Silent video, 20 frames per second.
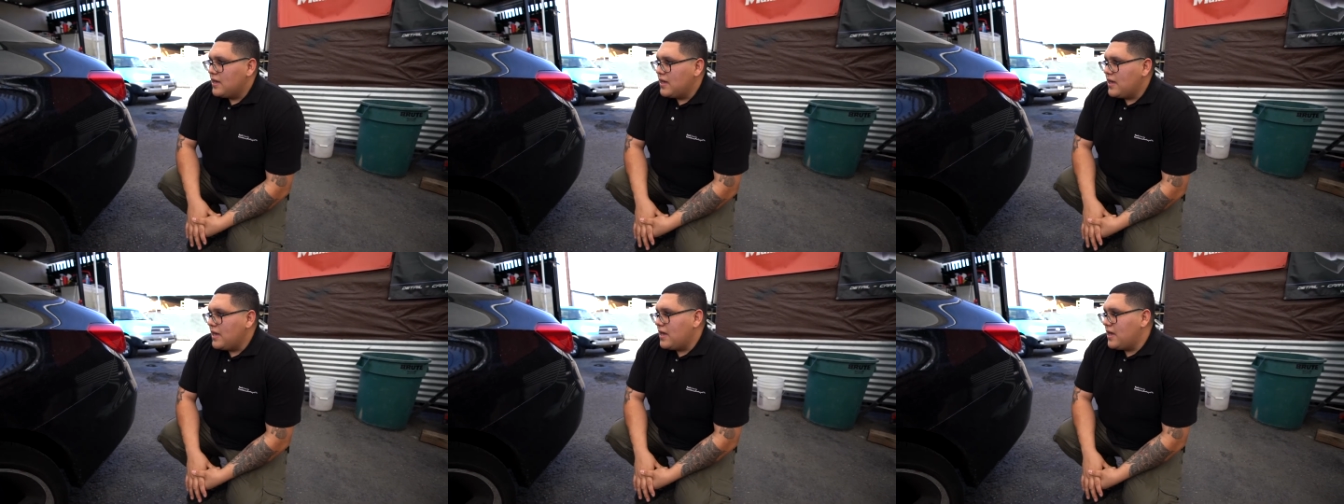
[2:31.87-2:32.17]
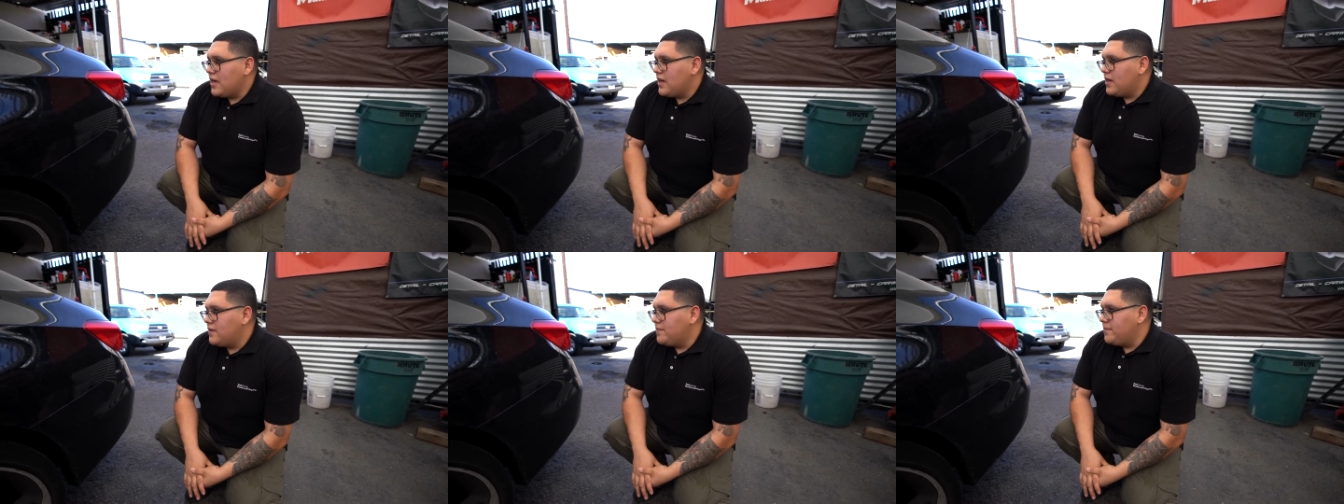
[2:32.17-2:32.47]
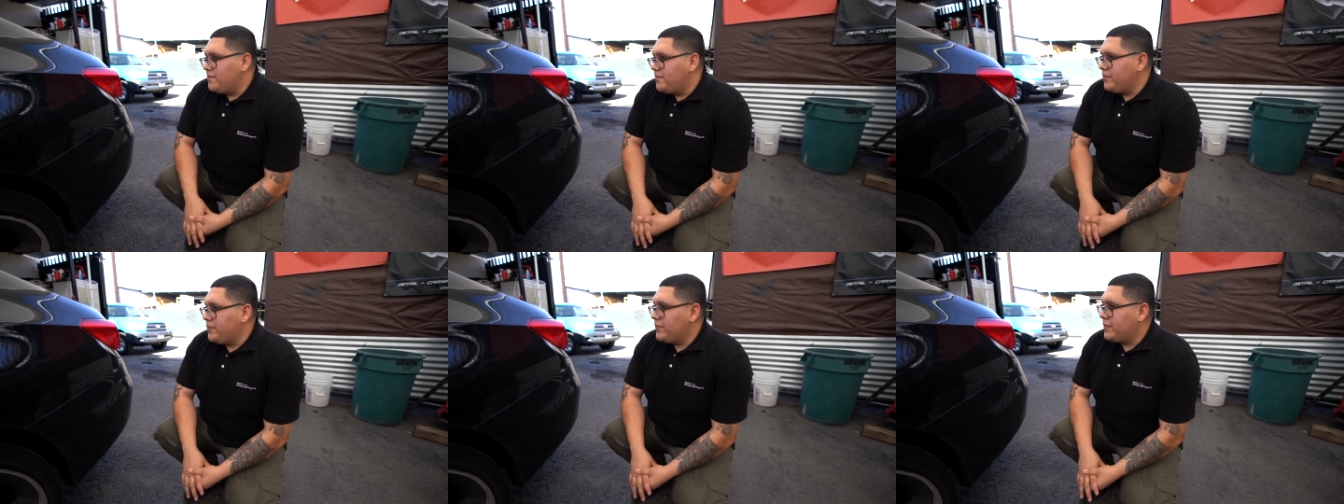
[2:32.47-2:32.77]
And
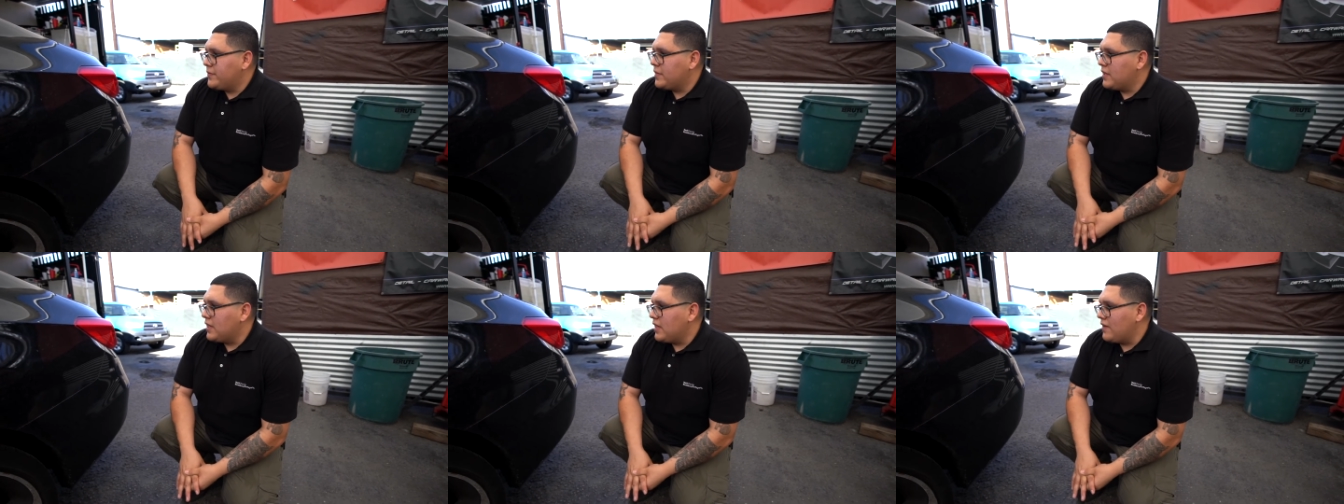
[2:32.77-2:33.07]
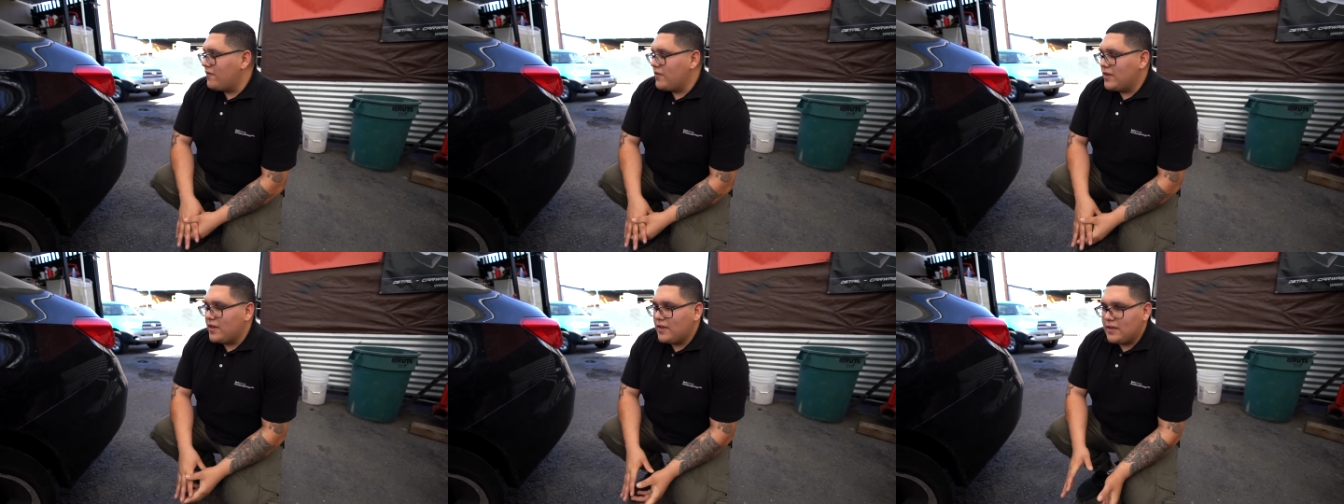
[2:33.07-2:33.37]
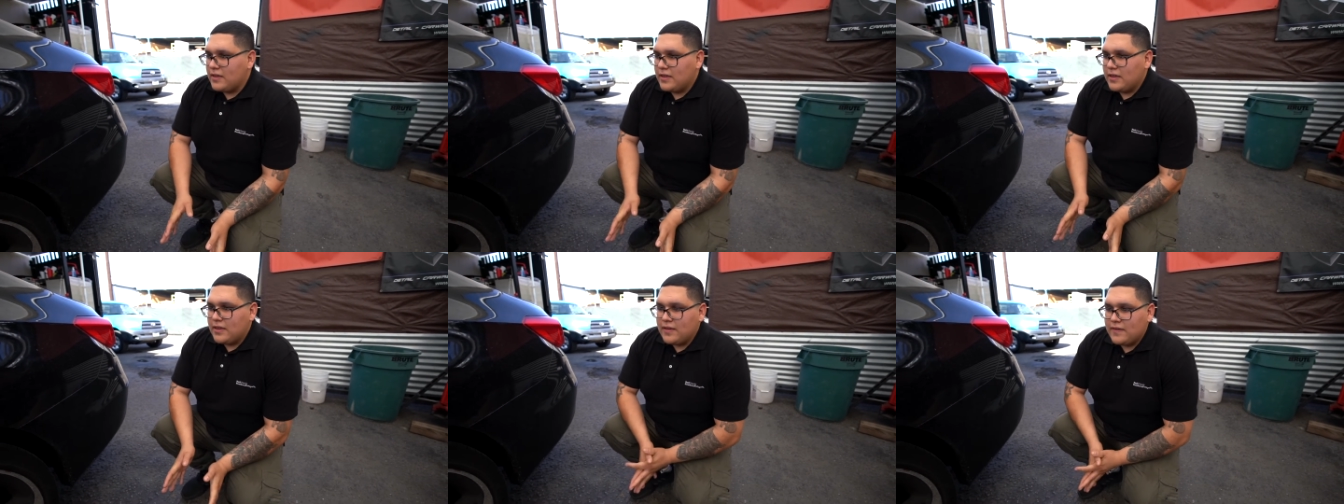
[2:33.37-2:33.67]
if
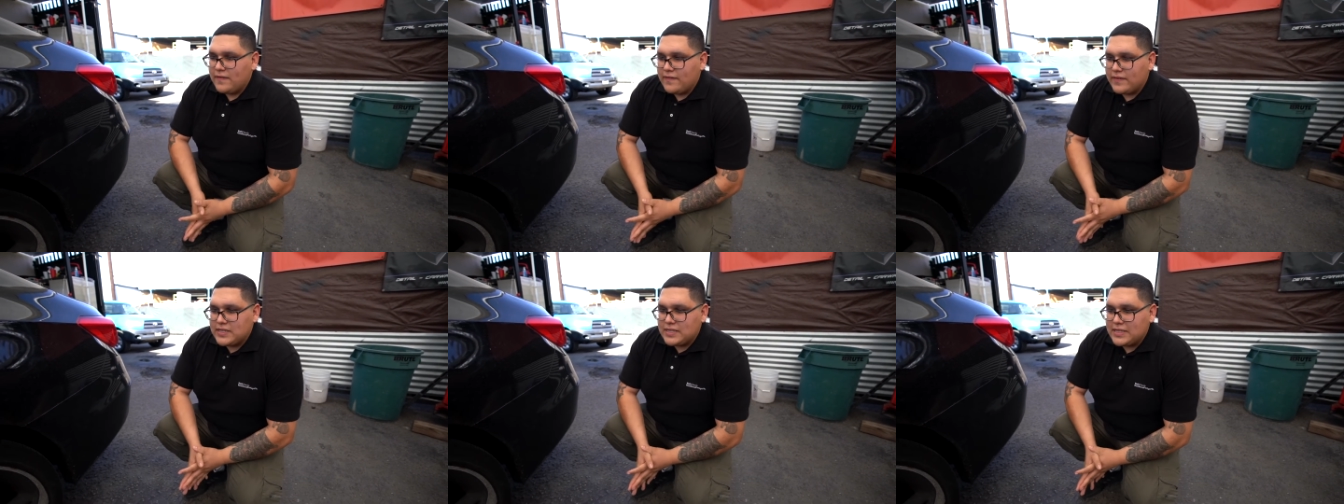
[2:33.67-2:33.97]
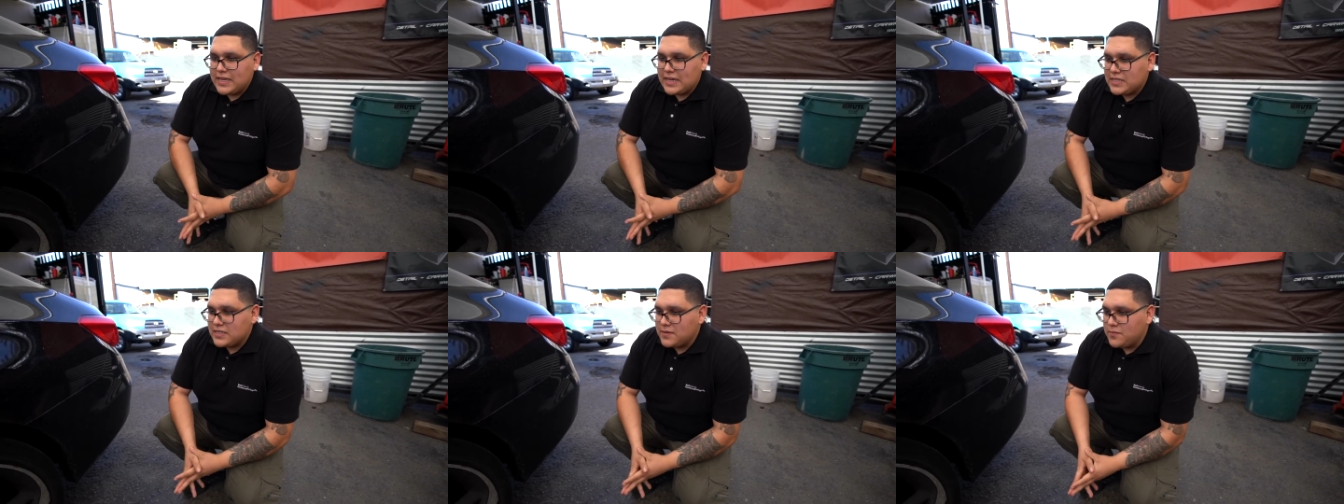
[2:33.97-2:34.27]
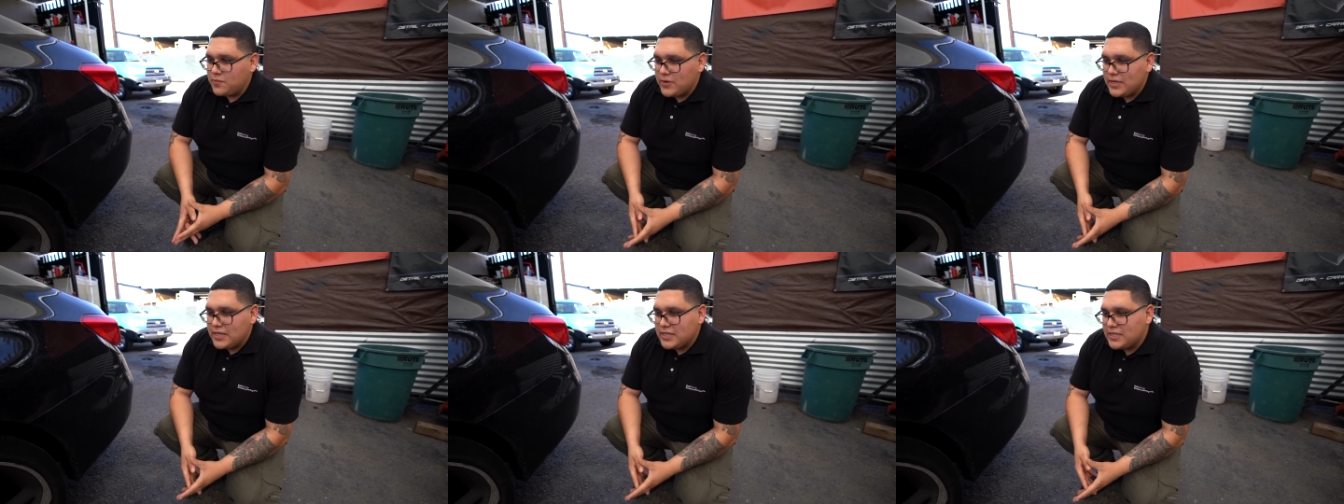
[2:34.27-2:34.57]
it's nice
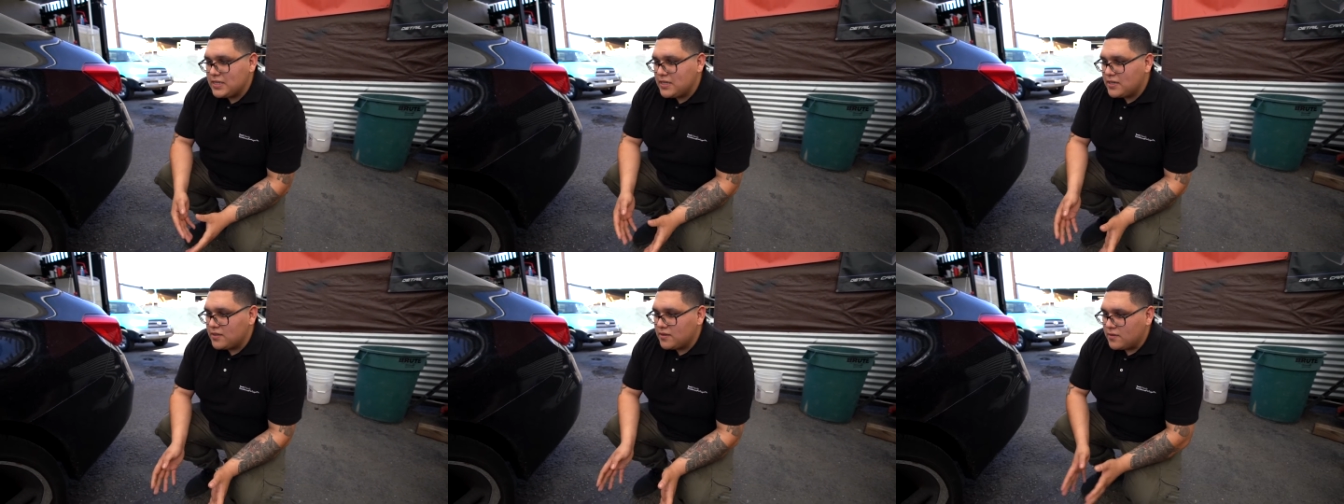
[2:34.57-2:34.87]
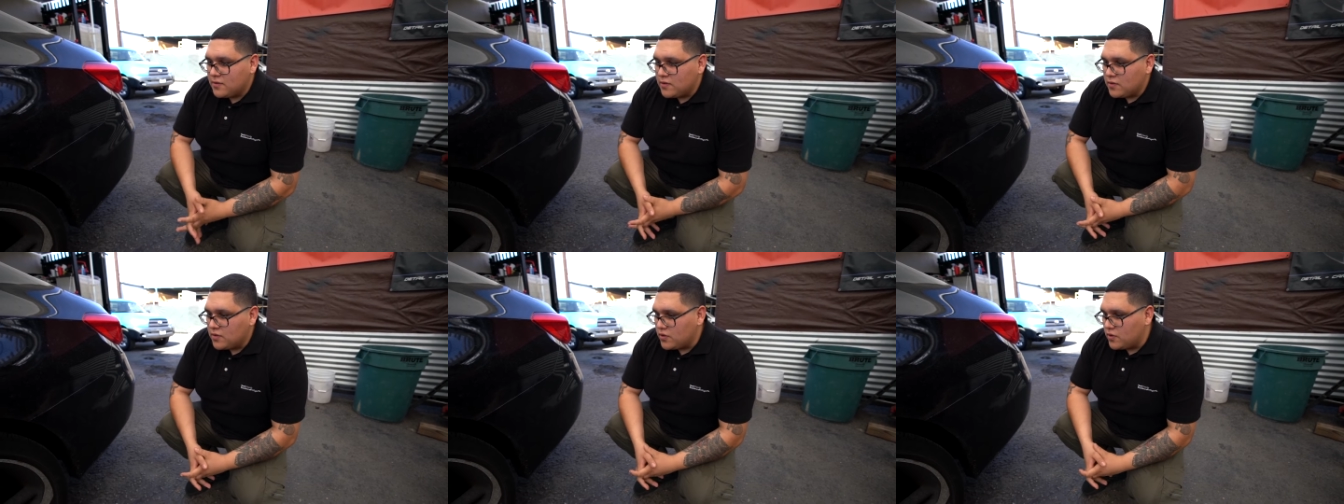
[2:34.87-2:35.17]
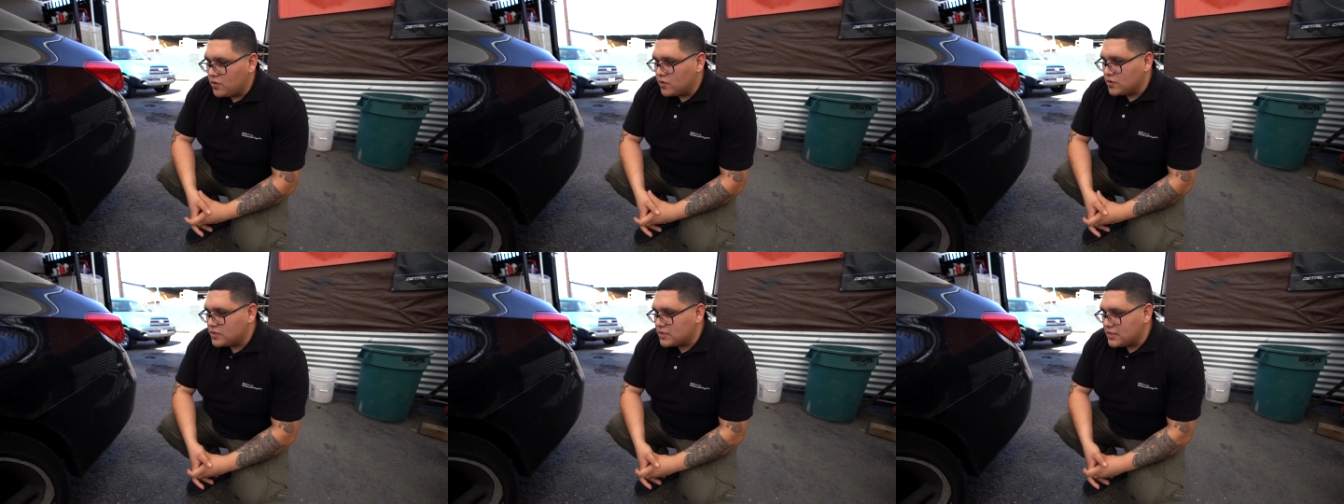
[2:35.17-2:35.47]
and breezy,
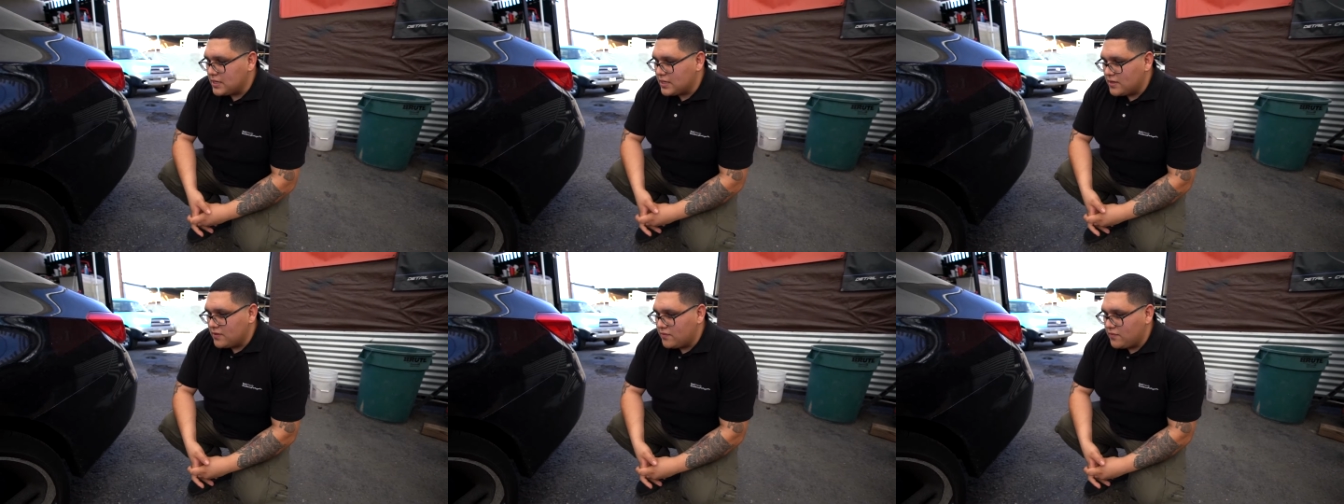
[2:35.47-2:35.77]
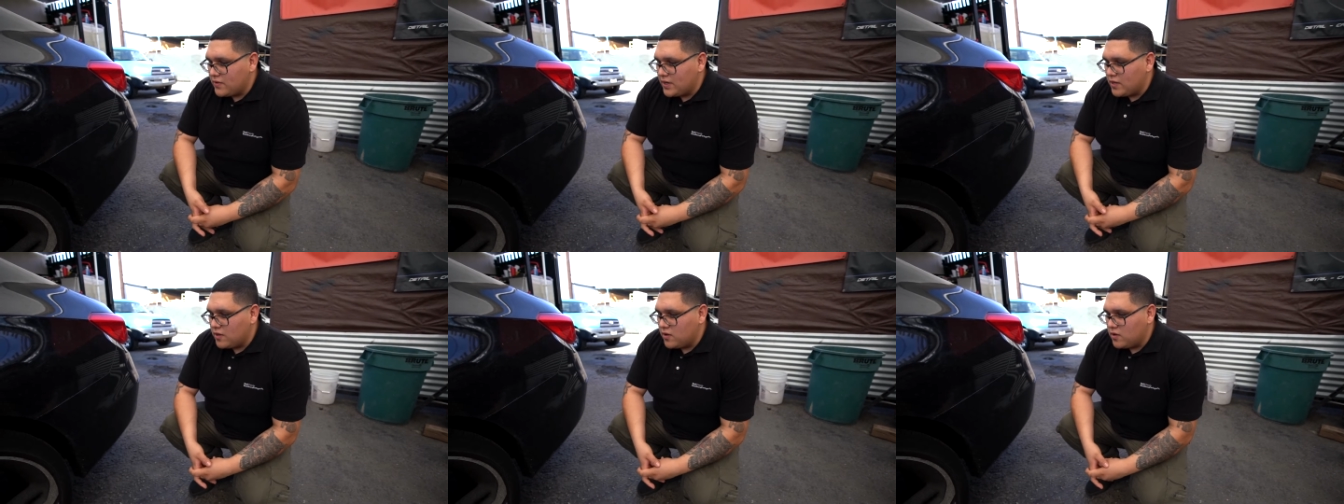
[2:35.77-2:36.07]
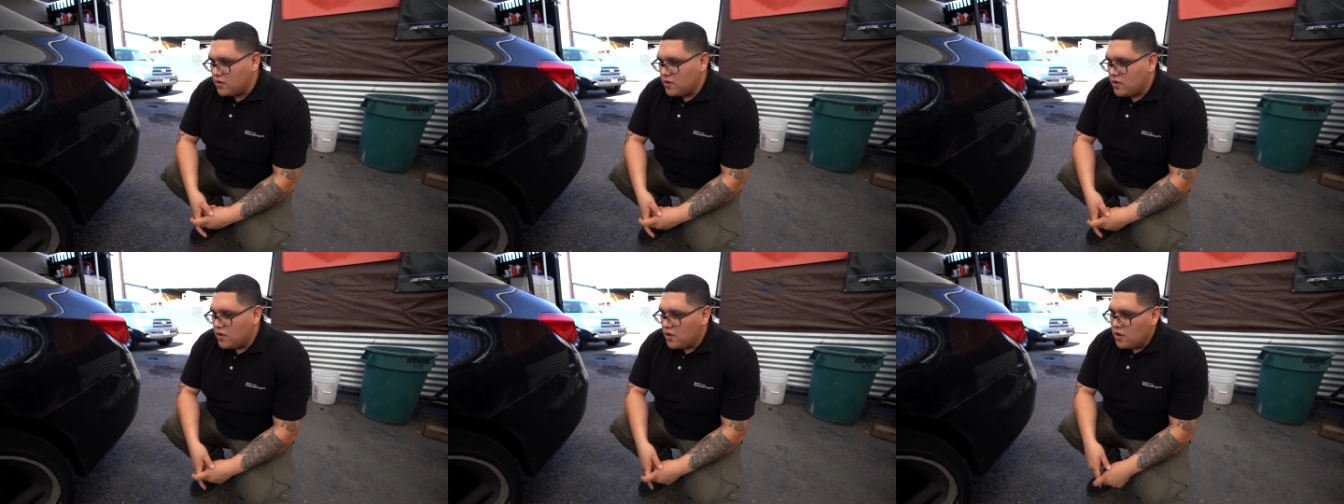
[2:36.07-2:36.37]
you'll see in the video.